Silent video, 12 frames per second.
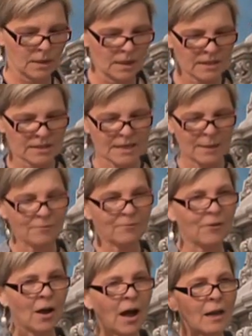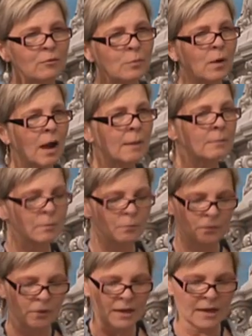Step 5, prime them
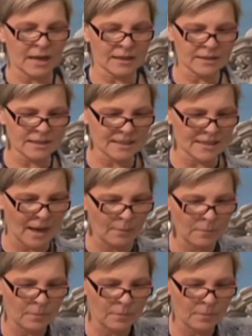for the next step